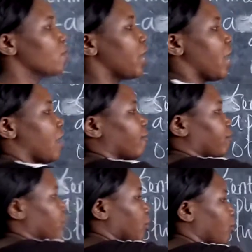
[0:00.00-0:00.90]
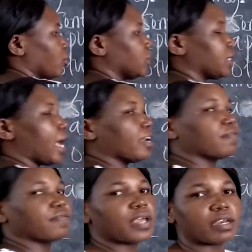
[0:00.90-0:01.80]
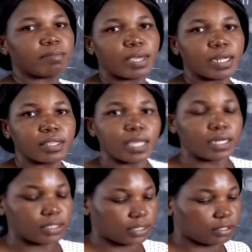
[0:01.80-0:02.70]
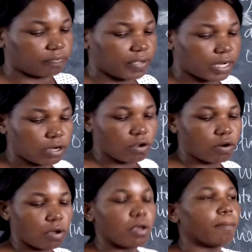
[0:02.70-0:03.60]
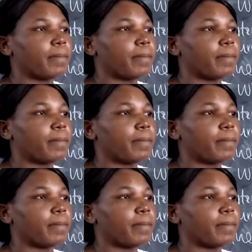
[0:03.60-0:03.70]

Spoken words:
we have because, and very many. The list is very long.